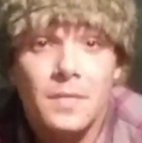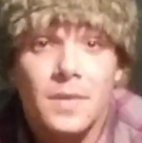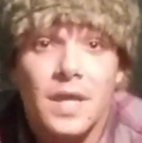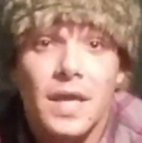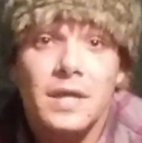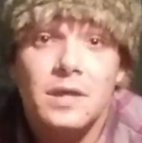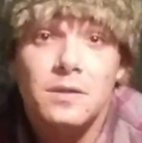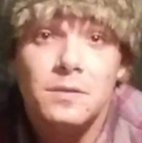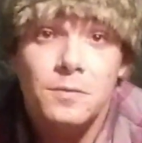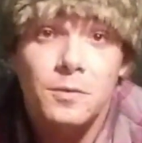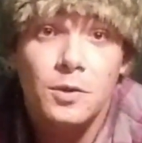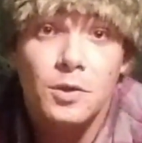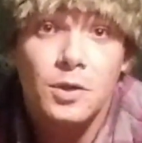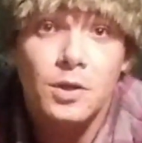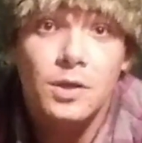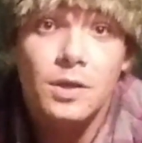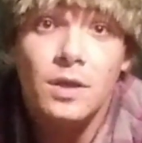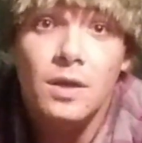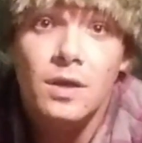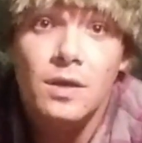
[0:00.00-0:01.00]
Thanks
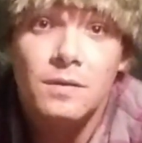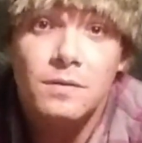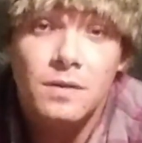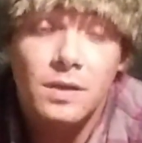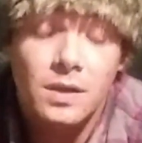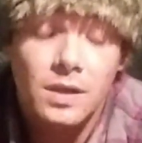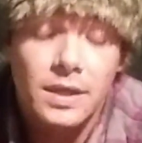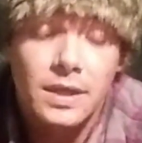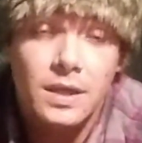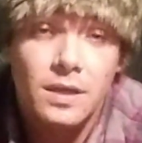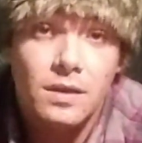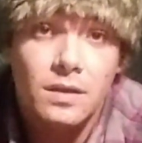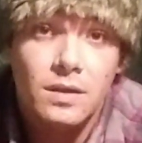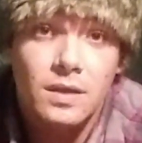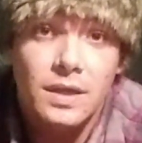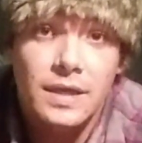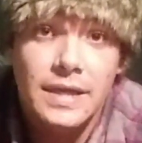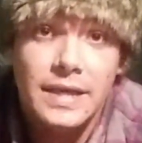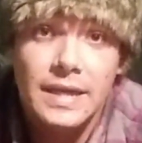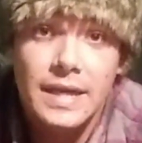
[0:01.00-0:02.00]
for clicking
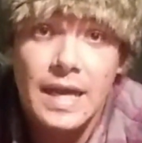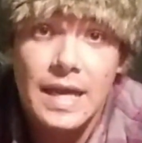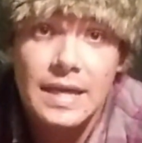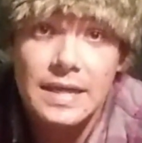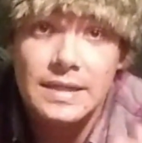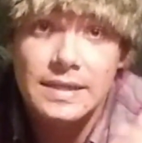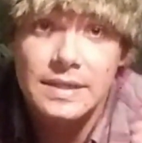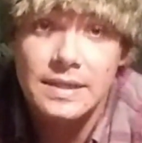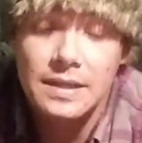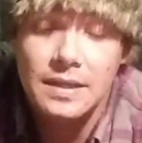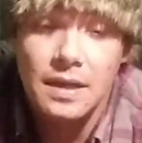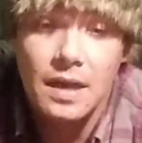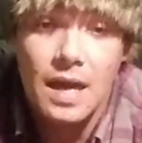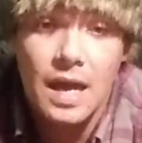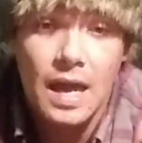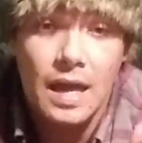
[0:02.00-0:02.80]
on the link, guys.